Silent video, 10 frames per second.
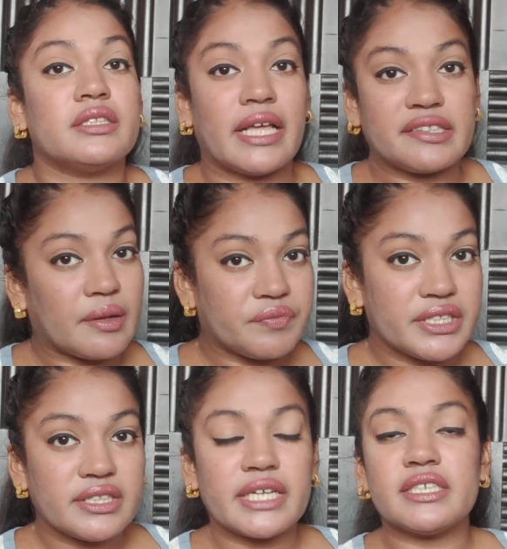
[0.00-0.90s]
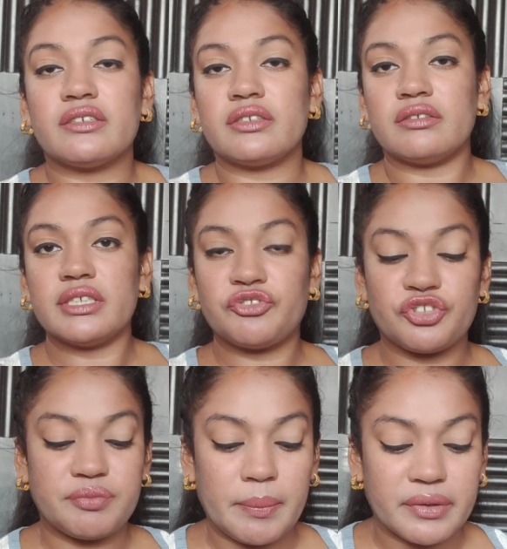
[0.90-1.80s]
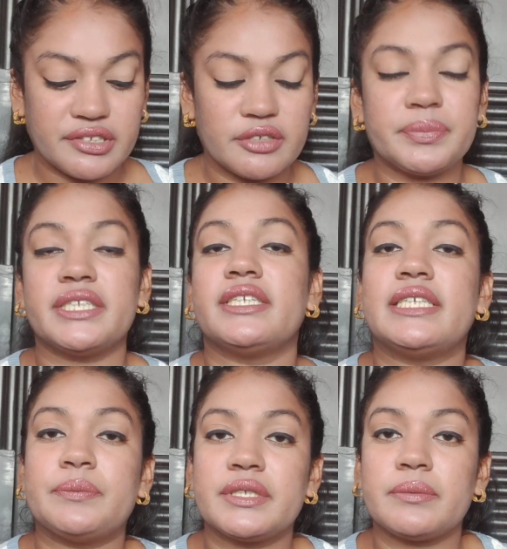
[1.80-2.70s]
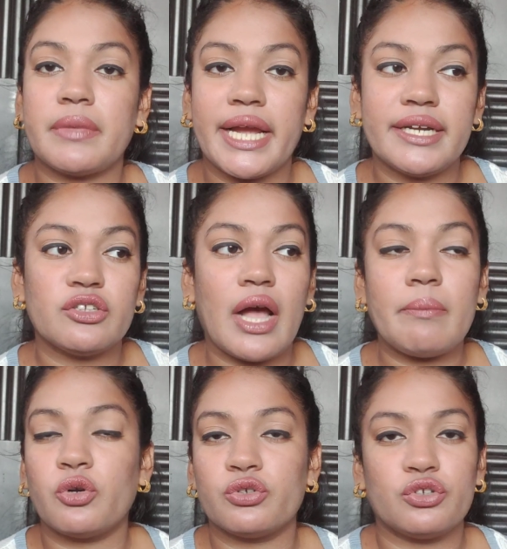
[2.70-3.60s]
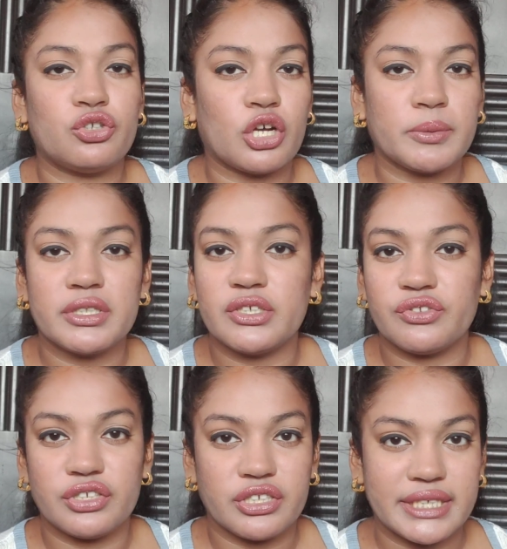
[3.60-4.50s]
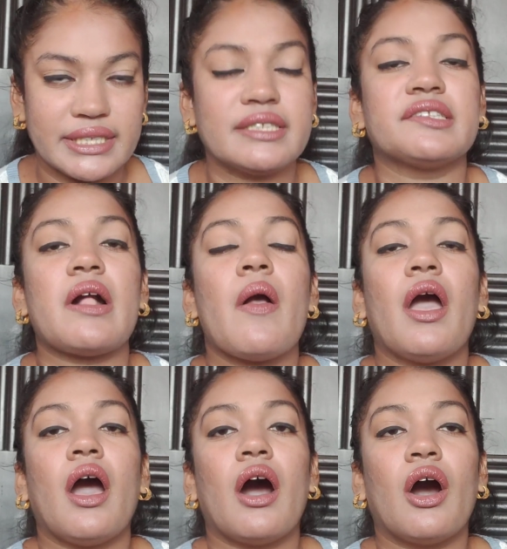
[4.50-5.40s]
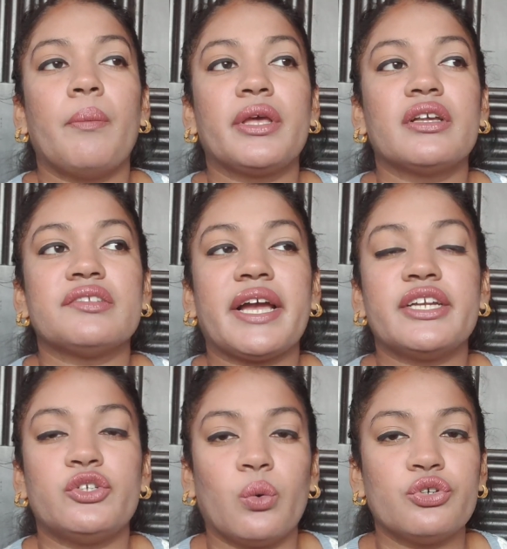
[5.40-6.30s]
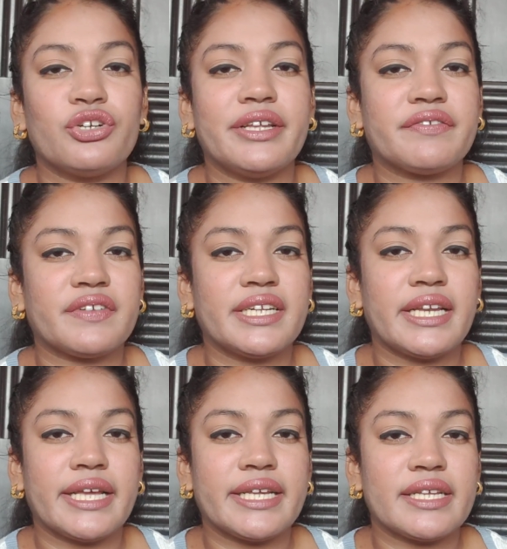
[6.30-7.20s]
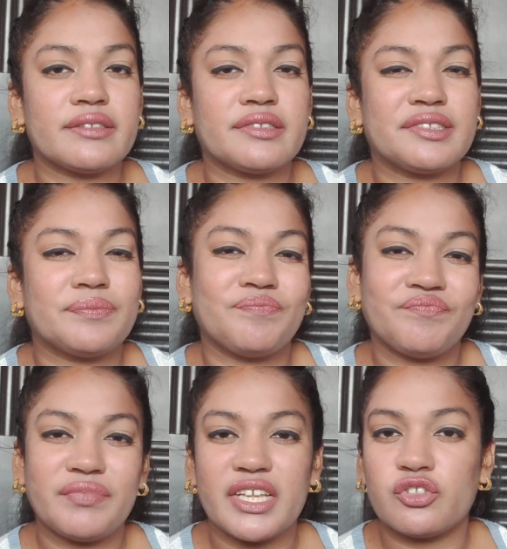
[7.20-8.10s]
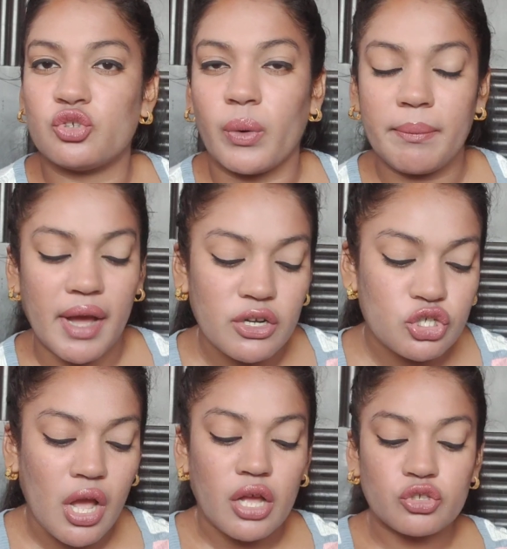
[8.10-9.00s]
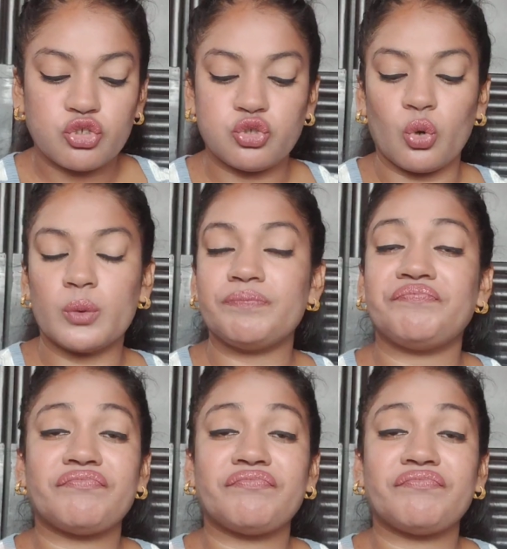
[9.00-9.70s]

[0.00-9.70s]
that's something that it's just my personal opinion keep it in mind i'm not going to talk about those ingredients uh, because i don't really feel like it's it's doing much so